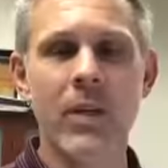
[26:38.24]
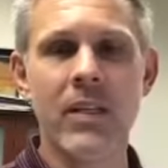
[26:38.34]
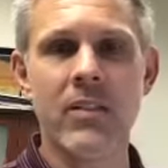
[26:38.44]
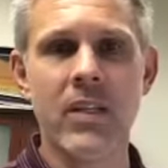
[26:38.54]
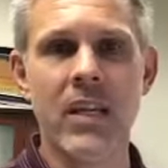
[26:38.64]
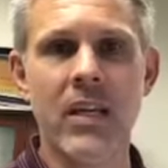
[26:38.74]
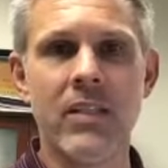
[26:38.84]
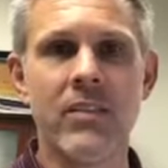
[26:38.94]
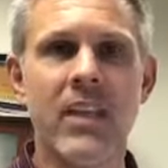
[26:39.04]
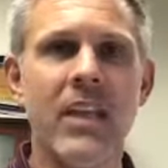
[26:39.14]
reason
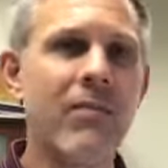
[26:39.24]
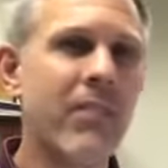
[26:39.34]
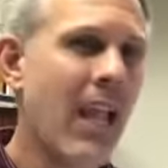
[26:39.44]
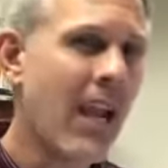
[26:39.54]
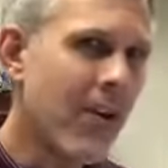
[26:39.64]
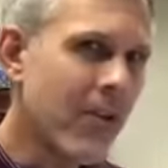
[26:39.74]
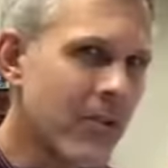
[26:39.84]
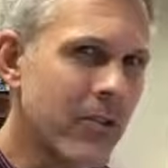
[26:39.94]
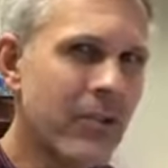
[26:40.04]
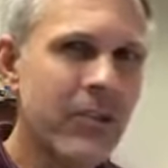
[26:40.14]
is if
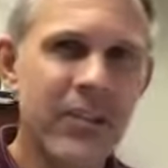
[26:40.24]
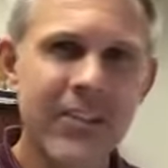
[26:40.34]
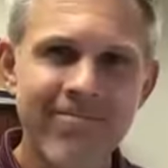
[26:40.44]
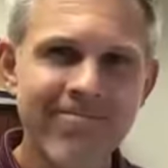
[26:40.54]
there's